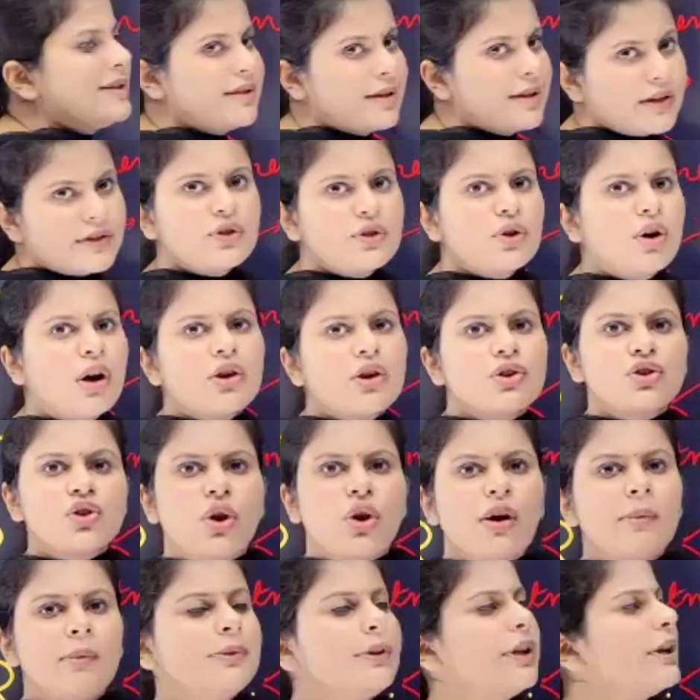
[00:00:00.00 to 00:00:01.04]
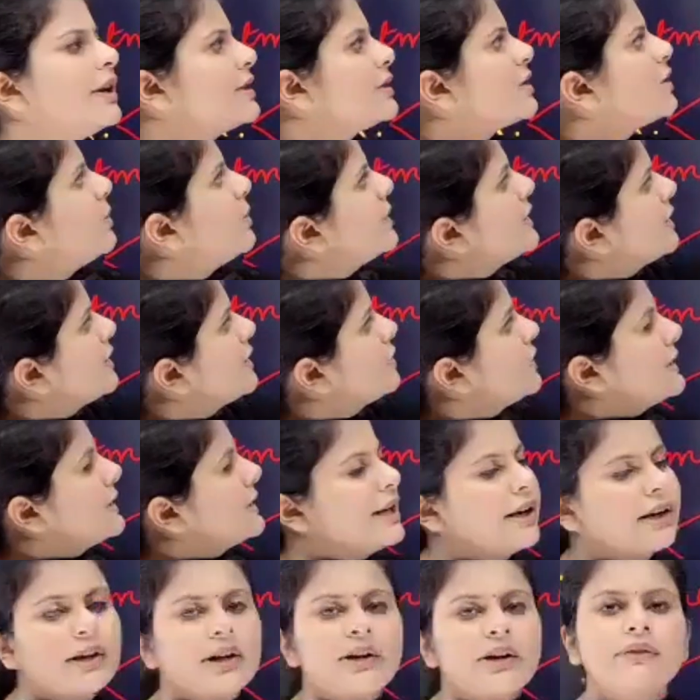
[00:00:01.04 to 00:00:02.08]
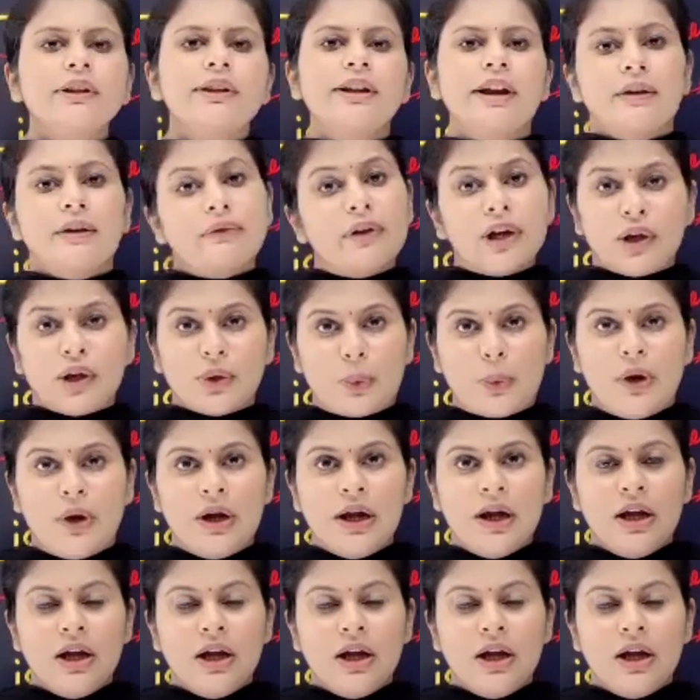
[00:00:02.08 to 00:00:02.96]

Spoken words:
business, not a shop. The risk was associated with revenue.